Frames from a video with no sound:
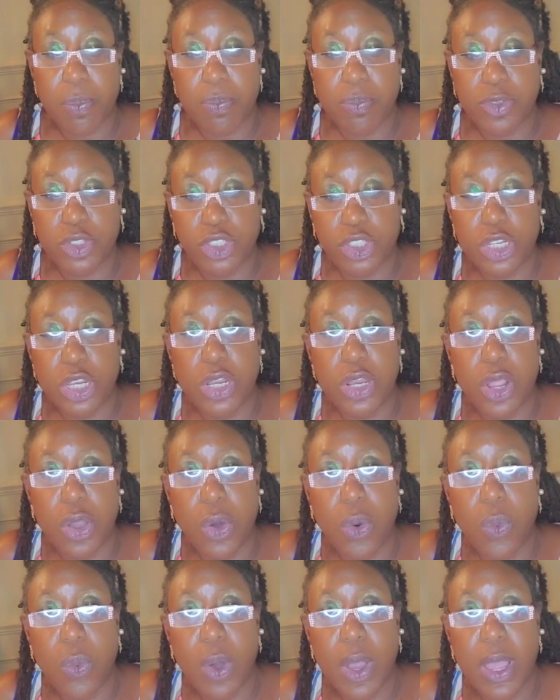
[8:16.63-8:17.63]
should
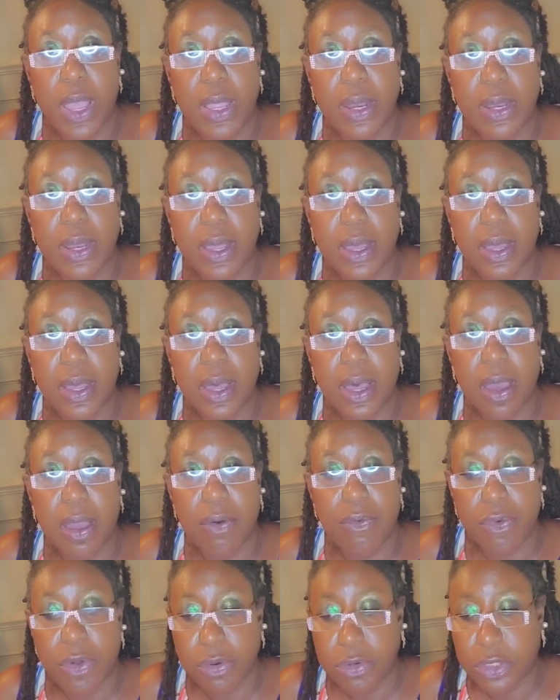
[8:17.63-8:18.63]
know what
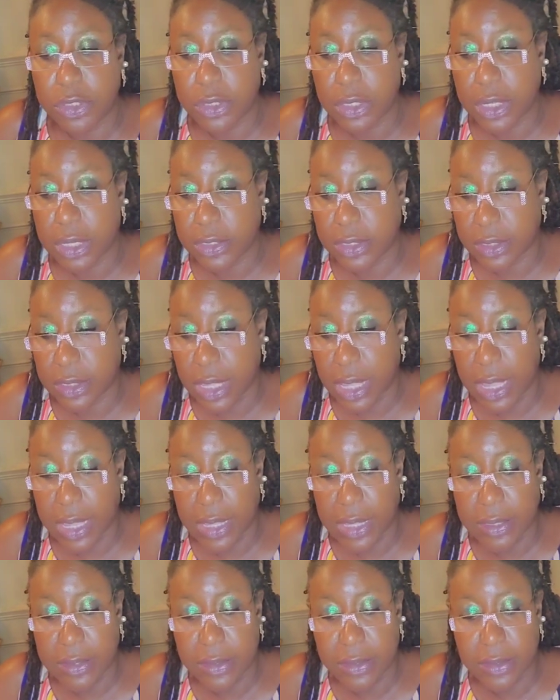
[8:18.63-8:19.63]
a roach looks
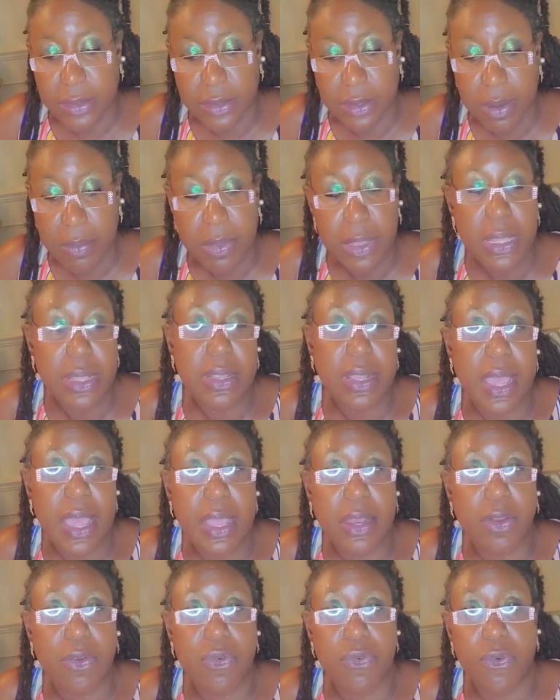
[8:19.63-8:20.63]
like. It's something
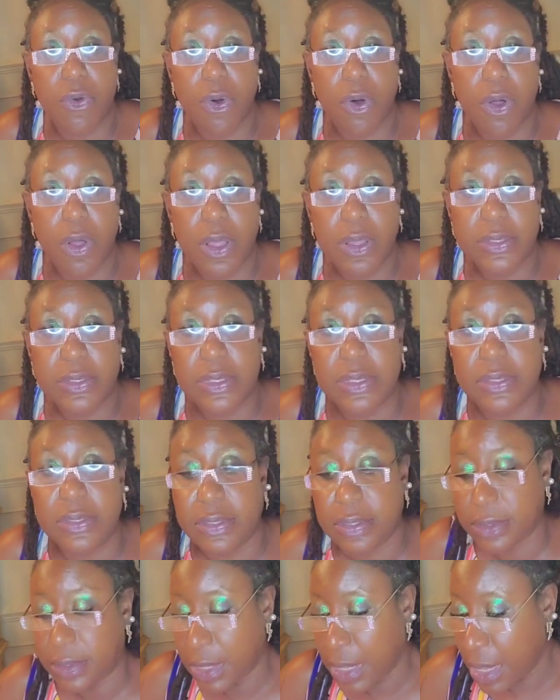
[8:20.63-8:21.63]
that crawls.
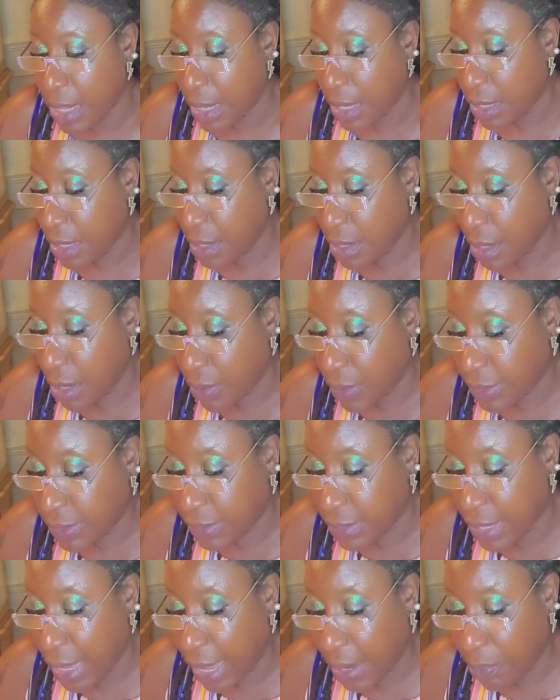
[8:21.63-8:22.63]
It's,
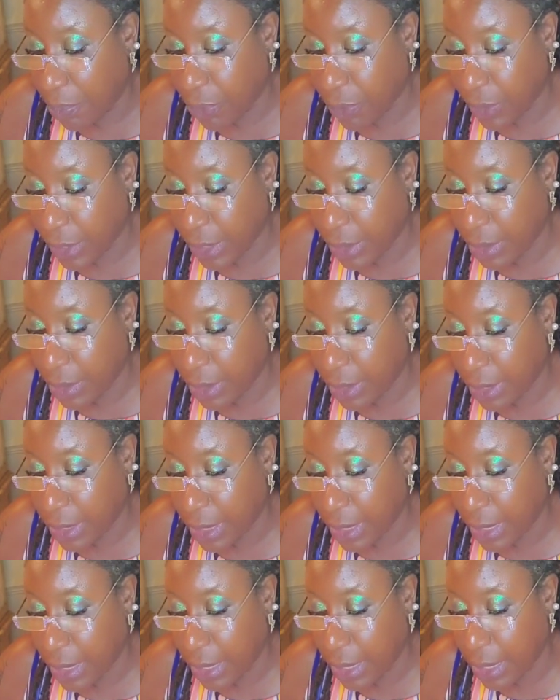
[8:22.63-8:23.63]
it's not pretty
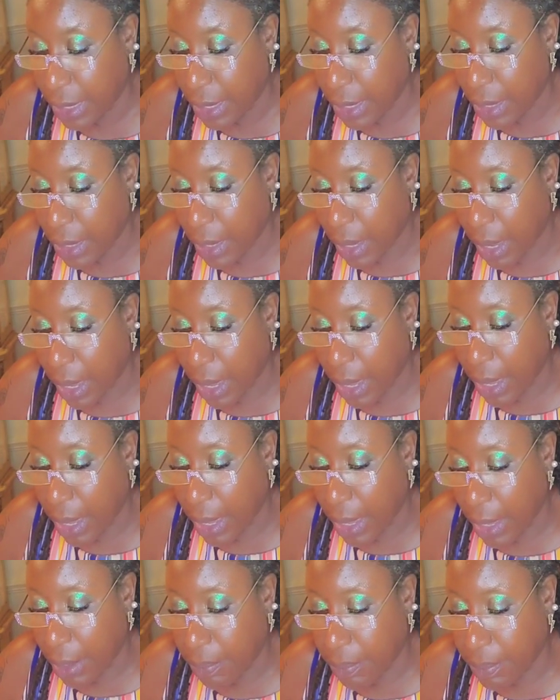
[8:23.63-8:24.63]
looking,
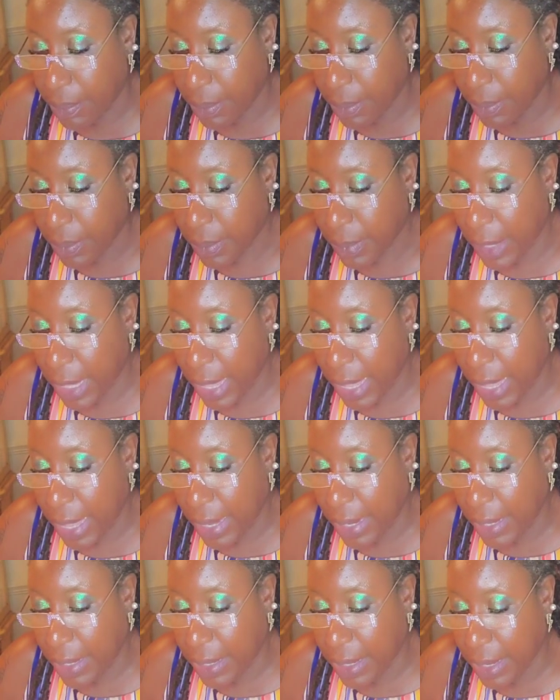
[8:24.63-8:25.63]

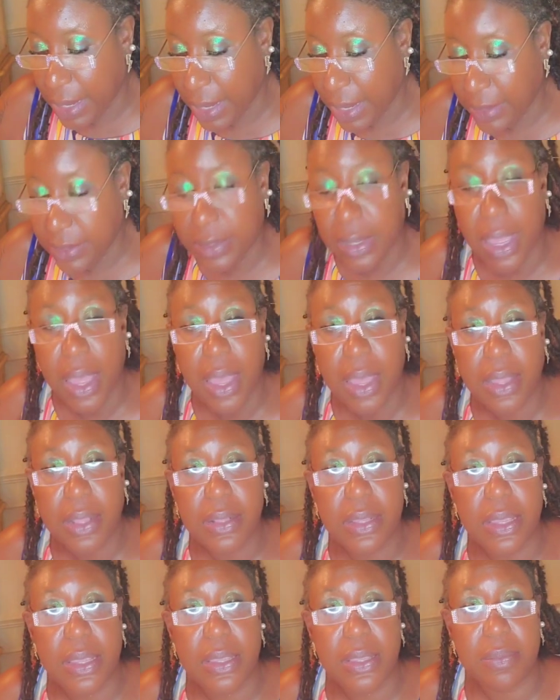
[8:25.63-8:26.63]
and it's
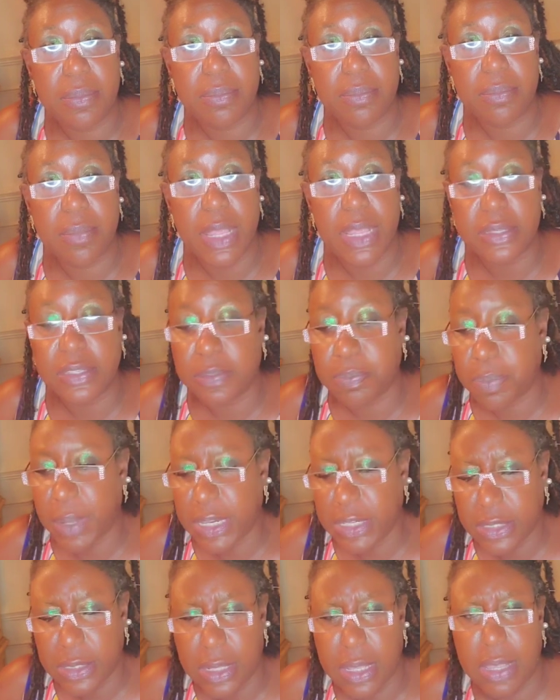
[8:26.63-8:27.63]
ugly,
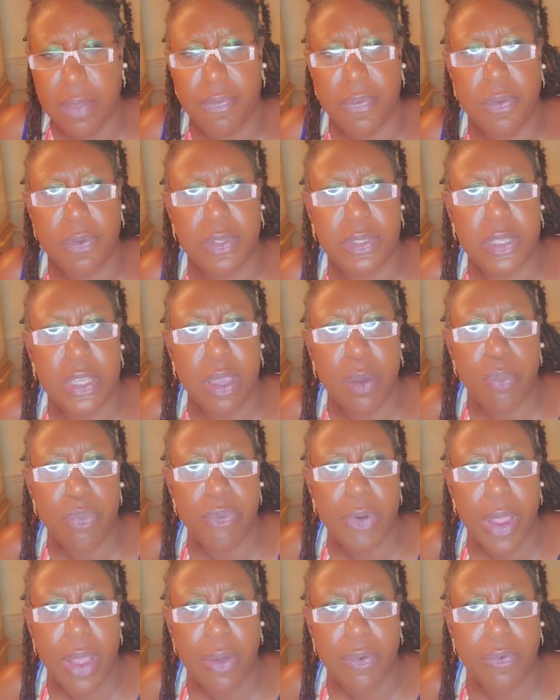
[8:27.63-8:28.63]
especially if you see a
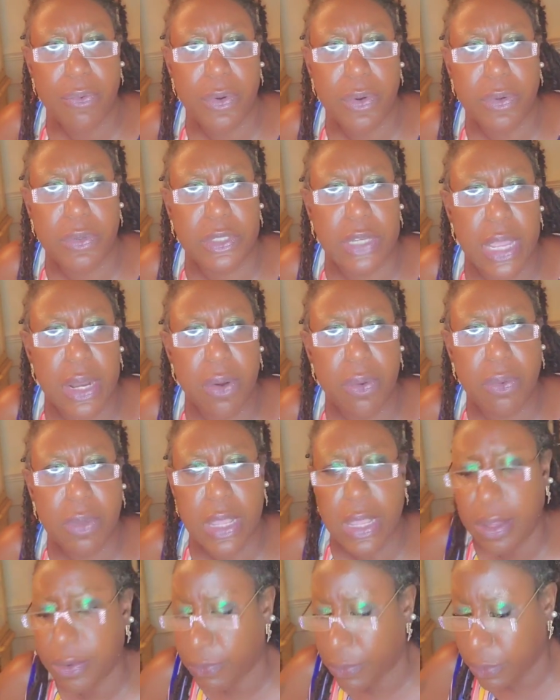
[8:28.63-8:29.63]
brown roach. I don't
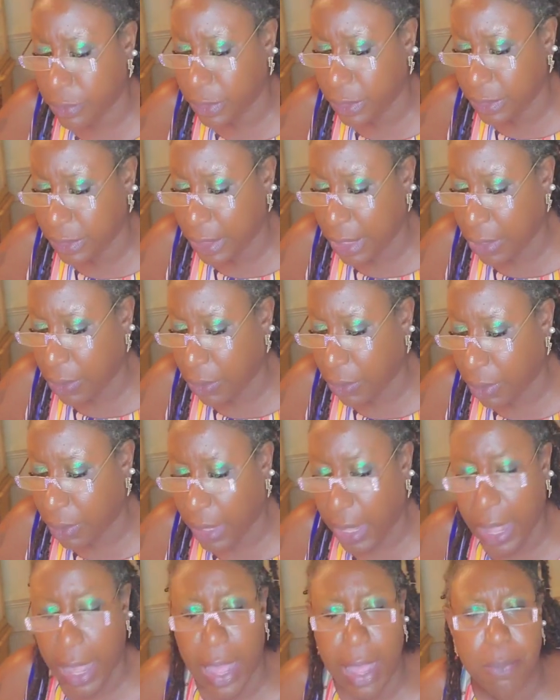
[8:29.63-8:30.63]
like roaches at
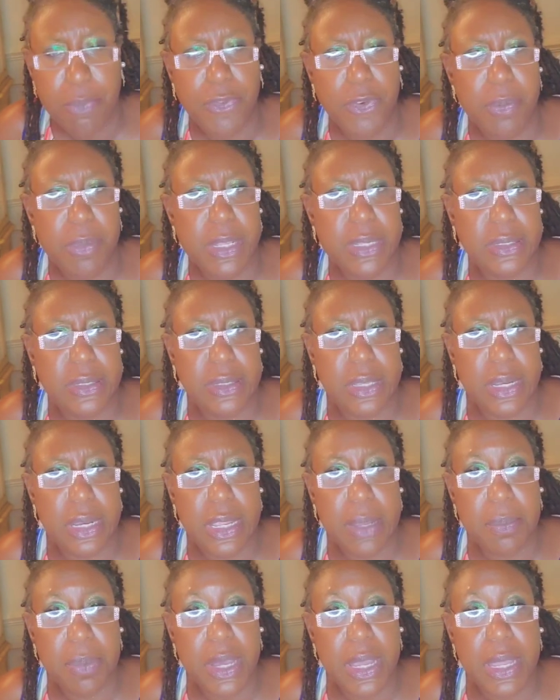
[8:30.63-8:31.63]
all. I'm from the
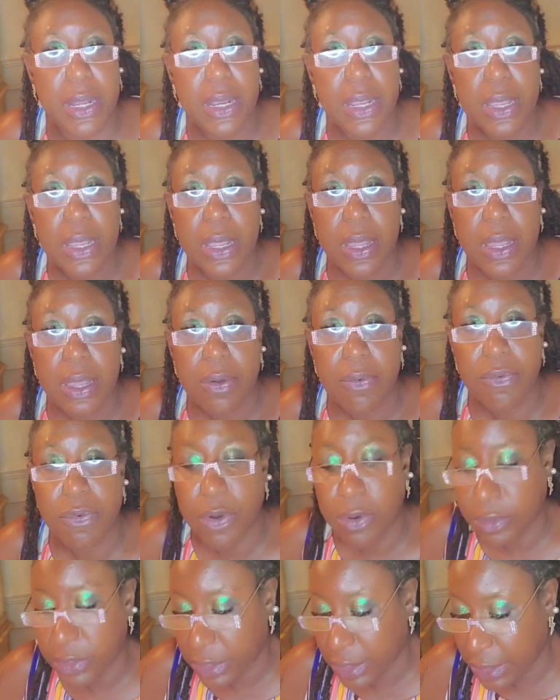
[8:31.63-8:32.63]
city, but
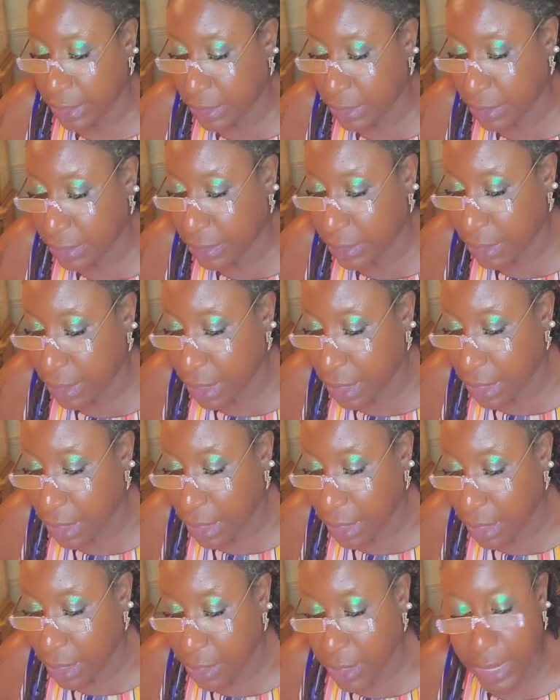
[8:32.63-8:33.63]
roaches,
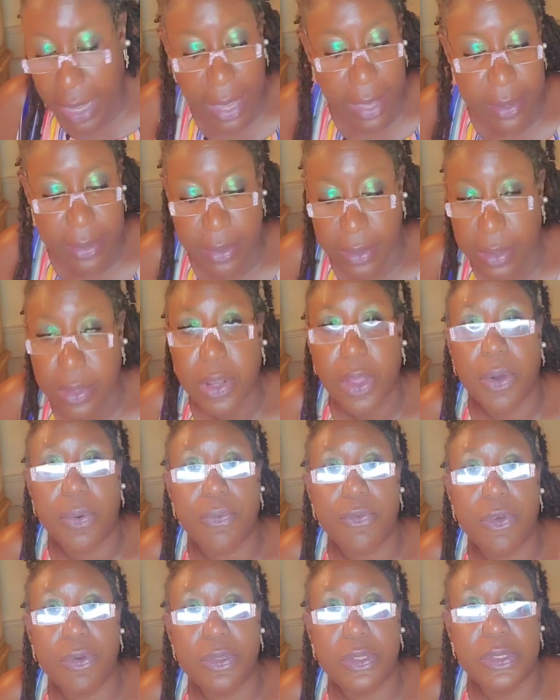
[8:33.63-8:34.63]

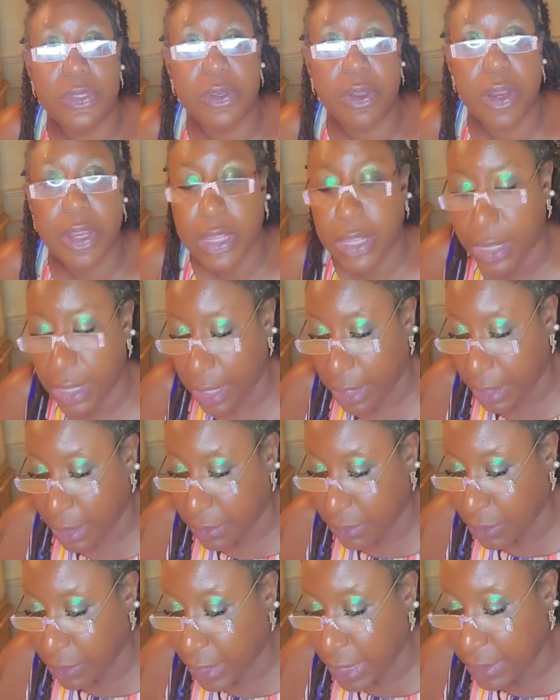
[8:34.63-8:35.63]
roaches aren't good.
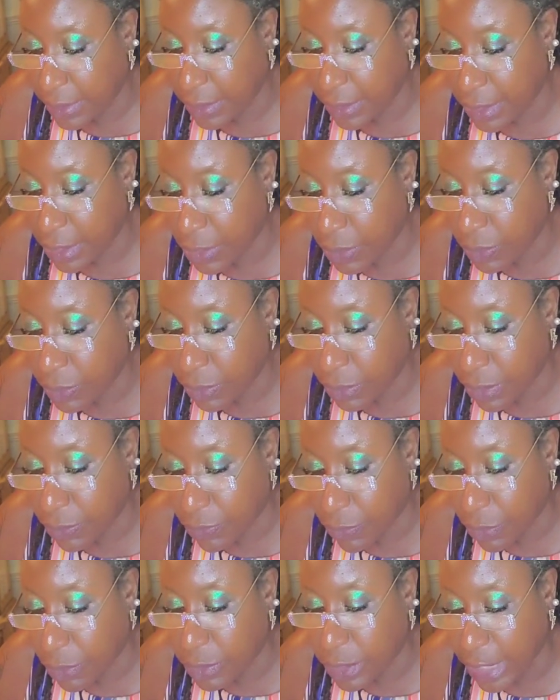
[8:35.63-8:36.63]
So let's use a
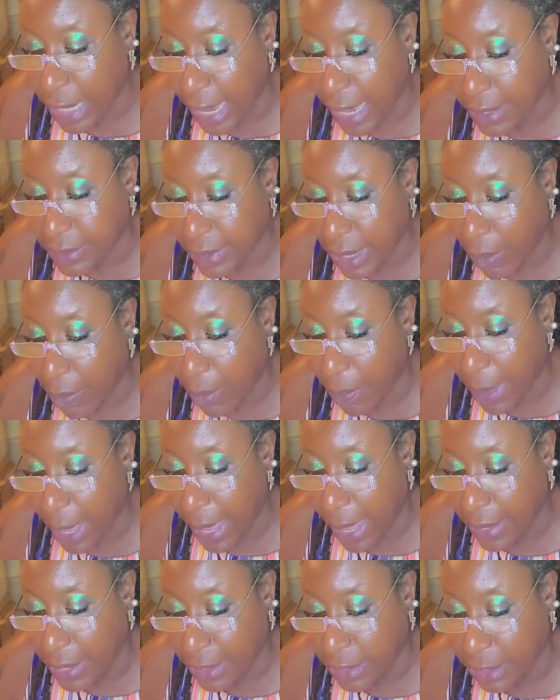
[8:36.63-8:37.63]
roach as our
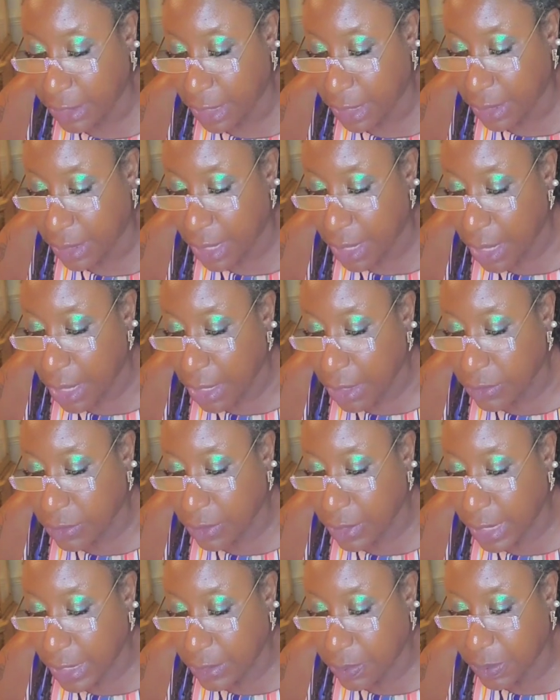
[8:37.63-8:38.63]
pathogen.
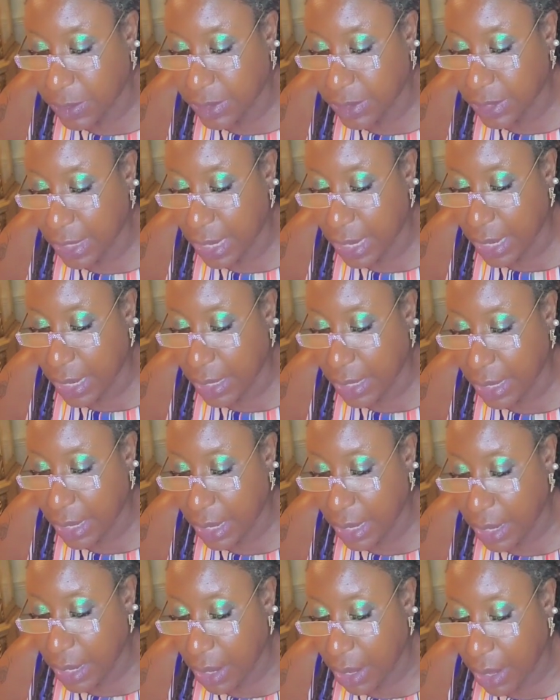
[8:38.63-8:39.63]
So let's pretend
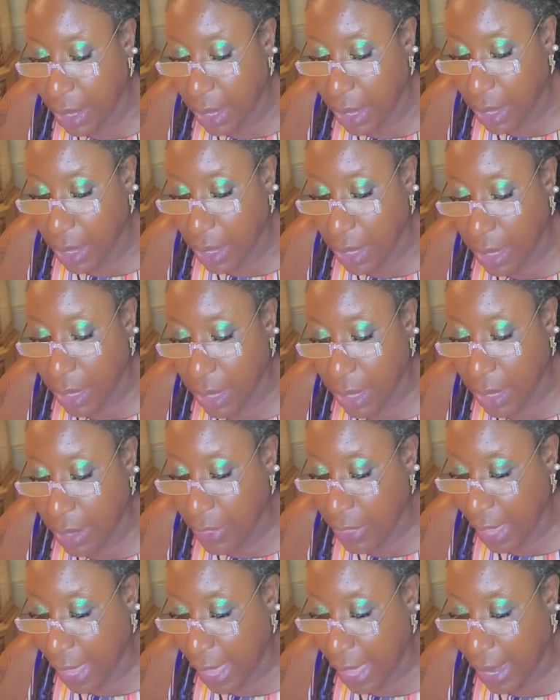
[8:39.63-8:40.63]

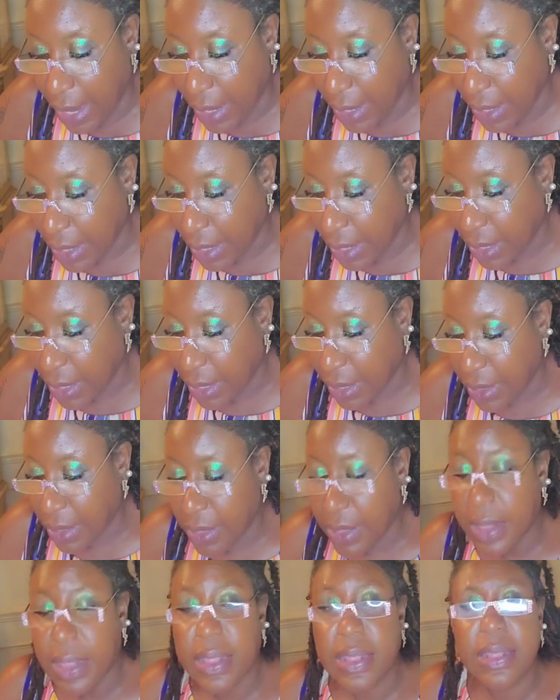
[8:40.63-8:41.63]
that
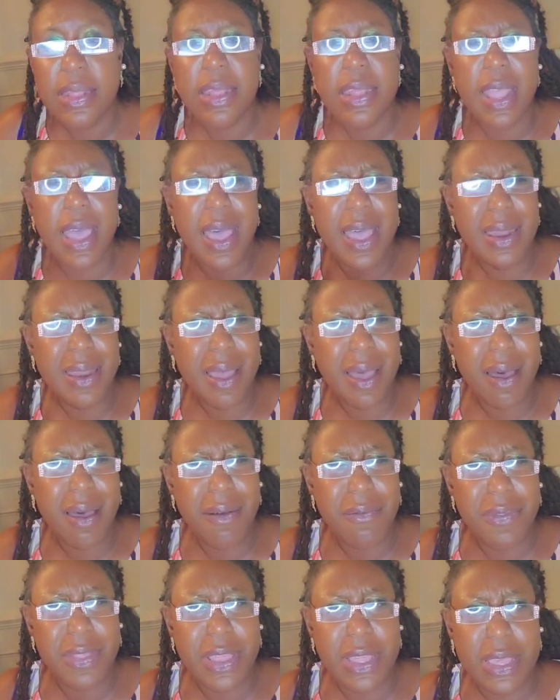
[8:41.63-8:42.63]
none
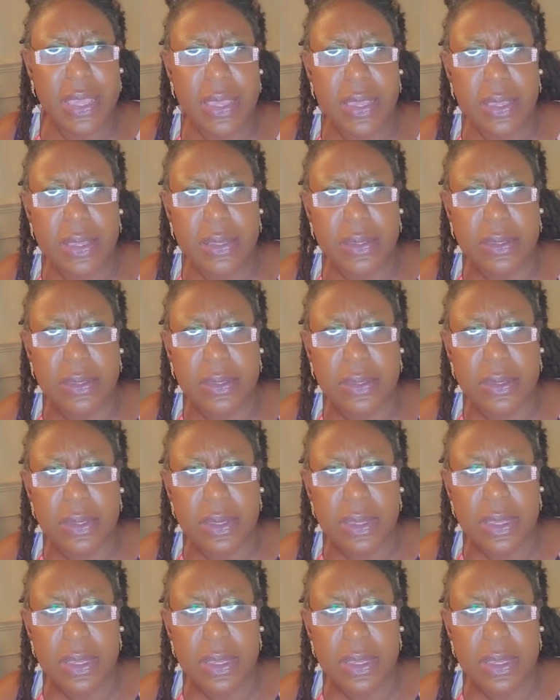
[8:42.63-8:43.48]
of these